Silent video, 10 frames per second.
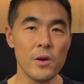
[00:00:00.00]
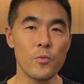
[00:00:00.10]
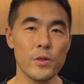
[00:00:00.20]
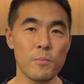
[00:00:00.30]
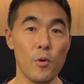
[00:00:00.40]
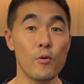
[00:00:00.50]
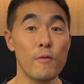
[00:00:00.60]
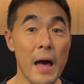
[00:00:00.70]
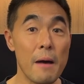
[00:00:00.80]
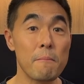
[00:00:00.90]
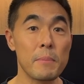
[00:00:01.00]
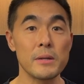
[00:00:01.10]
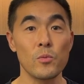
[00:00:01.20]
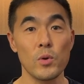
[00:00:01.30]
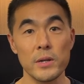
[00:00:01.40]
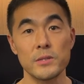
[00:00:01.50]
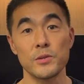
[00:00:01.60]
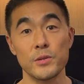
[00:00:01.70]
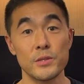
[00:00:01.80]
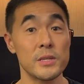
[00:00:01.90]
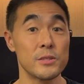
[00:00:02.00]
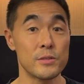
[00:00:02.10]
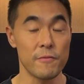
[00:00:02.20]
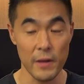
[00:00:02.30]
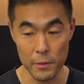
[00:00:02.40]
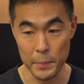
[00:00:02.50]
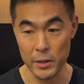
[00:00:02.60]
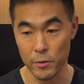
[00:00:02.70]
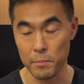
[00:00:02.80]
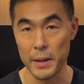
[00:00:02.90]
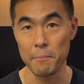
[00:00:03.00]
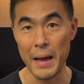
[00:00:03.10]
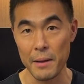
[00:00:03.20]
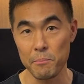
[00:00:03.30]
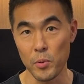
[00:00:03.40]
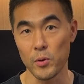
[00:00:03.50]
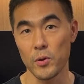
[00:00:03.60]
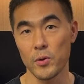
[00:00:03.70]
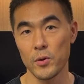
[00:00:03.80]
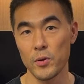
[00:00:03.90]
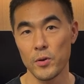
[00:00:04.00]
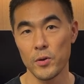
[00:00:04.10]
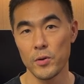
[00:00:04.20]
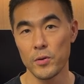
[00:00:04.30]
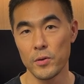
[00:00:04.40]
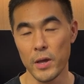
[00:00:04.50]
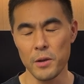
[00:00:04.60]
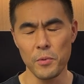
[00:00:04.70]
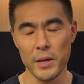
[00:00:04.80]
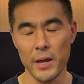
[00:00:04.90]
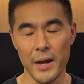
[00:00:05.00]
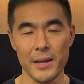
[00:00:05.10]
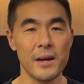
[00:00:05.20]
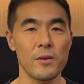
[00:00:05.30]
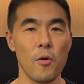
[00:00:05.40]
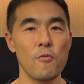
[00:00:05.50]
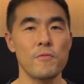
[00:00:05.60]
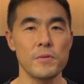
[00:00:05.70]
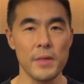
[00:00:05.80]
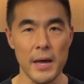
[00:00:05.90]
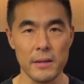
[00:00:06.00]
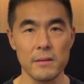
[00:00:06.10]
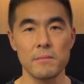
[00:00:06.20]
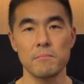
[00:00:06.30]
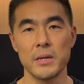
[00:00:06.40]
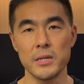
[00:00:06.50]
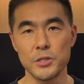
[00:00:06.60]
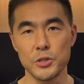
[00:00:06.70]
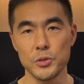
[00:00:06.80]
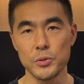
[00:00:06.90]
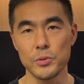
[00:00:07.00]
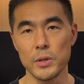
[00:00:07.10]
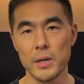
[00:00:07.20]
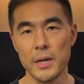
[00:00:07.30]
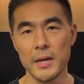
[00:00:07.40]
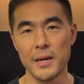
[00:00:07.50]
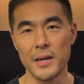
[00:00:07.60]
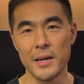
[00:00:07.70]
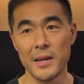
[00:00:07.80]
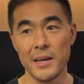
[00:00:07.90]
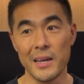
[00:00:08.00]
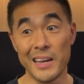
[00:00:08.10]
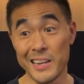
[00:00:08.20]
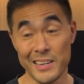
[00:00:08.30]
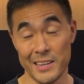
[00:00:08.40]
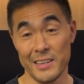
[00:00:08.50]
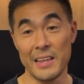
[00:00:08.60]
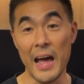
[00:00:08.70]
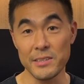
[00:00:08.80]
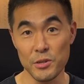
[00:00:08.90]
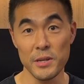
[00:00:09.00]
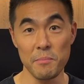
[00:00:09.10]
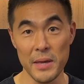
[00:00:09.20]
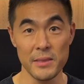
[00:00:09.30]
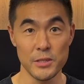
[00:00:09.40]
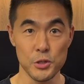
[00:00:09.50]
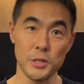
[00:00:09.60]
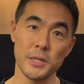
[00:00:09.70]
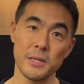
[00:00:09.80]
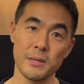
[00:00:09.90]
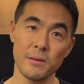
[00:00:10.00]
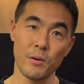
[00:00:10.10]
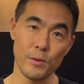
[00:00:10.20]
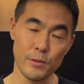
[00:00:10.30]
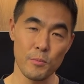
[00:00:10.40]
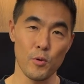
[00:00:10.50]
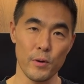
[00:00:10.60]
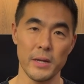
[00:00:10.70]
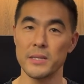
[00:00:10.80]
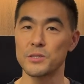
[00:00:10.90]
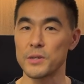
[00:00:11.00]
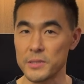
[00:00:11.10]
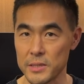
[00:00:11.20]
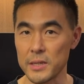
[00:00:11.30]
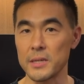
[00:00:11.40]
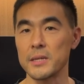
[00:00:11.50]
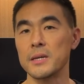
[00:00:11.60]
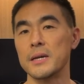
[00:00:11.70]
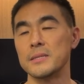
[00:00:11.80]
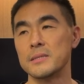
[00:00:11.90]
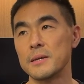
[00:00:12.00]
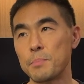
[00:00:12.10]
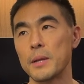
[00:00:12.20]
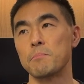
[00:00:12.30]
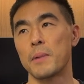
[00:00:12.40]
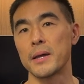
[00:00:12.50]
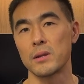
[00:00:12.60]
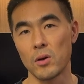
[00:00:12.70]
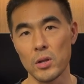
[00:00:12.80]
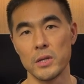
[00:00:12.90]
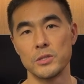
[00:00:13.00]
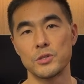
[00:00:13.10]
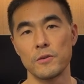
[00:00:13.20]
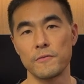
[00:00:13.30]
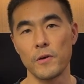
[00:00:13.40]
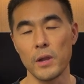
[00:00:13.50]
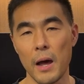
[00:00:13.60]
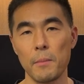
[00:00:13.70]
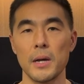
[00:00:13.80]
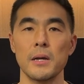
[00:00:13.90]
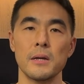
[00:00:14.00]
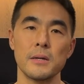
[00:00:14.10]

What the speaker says: with more RAM but wanted to continue developing on my MacBook. Anyway, I got over that issue, and it actually made the journey all the more interesting and deepened my knowledge of Ollama.